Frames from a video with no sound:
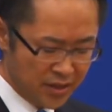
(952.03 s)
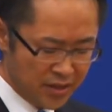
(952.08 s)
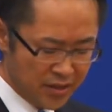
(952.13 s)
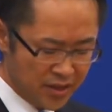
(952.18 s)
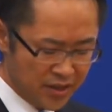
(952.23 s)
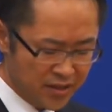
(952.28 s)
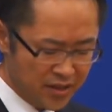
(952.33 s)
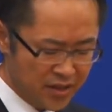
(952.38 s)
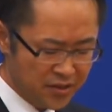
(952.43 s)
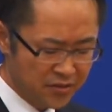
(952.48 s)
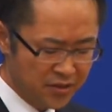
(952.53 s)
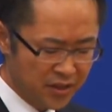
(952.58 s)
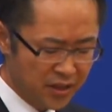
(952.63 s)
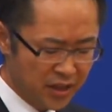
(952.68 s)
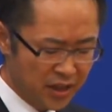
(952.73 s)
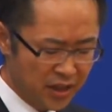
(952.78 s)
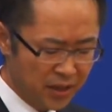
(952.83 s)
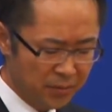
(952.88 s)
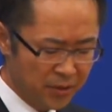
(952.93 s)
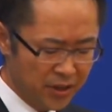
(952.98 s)
such as
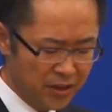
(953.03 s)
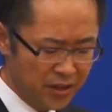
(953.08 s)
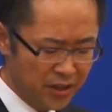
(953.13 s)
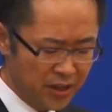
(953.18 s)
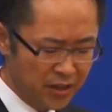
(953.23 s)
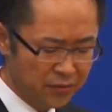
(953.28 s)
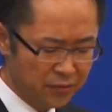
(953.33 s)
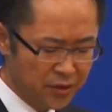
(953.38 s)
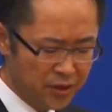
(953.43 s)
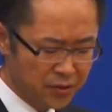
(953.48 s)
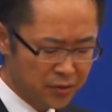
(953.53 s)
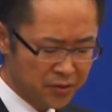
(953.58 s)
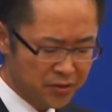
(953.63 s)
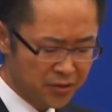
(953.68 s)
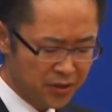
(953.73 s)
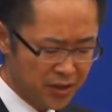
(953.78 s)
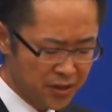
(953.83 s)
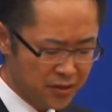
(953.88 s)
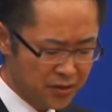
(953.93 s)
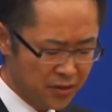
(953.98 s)
recovery and
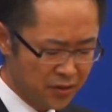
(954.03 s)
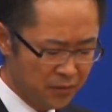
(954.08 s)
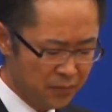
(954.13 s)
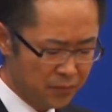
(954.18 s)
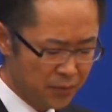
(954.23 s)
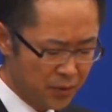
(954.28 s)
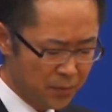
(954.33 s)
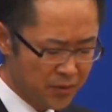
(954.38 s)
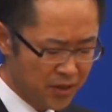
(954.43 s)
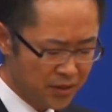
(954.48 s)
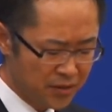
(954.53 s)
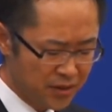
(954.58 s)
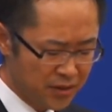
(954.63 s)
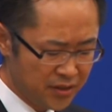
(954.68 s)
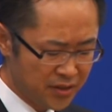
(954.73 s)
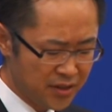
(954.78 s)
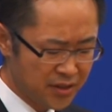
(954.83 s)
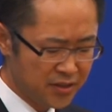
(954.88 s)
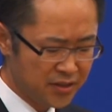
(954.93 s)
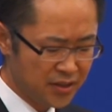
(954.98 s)
reconstruction from the
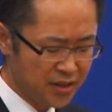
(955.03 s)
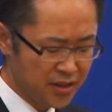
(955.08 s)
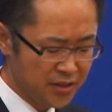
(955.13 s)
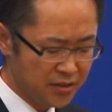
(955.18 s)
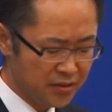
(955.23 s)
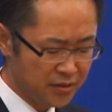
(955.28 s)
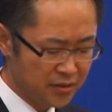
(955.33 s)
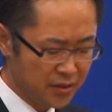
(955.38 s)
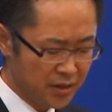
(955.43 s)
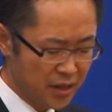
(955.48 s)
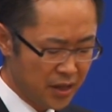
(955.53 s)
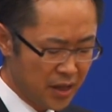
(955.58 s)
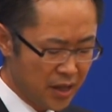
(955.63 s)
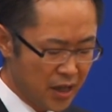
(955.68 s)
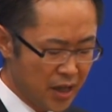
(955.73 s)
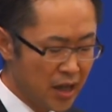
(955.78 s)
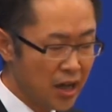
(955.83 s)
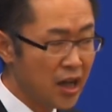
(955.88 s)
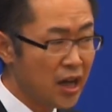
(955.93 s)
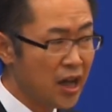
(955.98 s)
disasters,
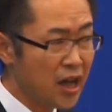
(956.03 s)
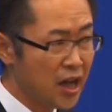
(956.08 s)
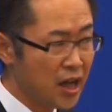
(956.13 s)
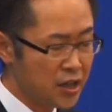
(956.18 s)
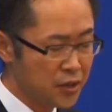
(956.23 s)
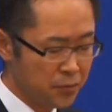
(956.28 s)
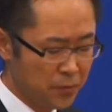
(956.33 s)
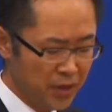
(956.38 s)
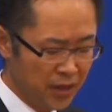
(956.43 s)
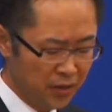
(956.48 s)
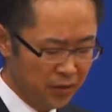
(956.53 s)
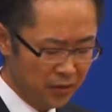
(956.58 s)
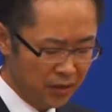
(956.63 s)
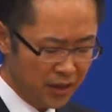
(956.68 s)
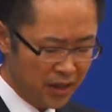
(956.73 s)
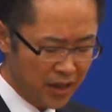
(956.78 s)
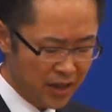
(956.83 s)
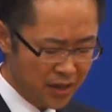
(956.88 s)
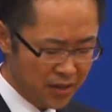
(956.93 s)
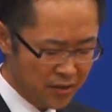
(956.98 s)
as well
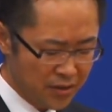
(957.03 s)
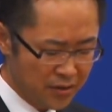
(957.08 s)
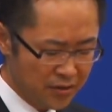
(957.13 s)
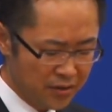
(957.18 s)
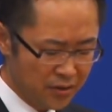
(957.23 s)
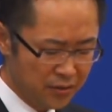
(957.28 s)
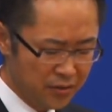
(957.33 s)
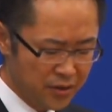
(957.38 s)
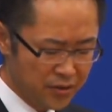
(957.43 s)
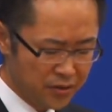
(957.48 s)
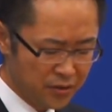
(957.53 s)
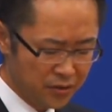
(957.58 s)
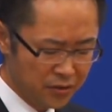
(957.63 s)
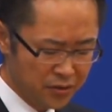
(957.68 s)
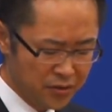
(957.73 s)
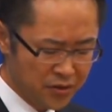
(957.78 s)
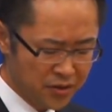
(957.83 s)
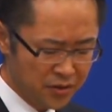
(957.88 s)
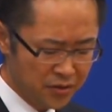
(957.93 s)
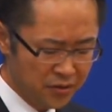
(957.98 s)
as the
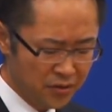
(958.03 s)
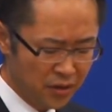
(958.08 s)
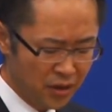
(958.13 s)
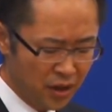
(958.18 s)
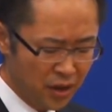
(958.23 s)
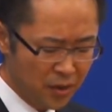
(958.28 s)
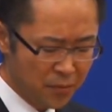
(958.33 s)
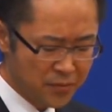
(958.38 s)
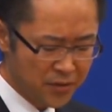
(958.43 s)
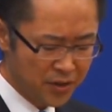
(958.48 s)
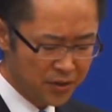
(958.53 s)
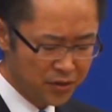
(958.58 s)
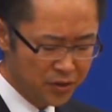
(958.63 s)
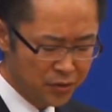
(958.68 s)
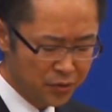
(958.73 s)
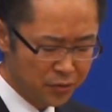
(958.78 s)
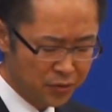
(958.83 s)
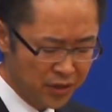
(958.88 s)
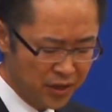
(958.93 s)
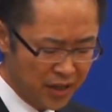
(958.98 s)
resolution of the
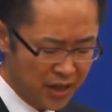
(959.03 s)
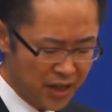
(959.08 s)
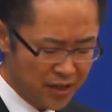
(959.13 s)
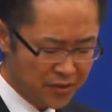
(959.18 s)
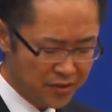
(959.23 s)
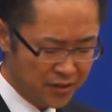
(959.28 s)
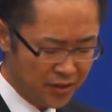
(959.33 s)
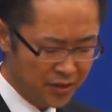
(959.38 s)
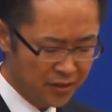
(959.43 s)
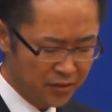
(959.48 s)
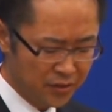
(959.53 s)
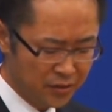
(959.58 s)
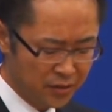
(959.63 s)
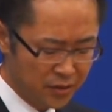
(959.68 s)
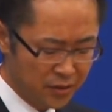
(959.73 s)
nuclear accident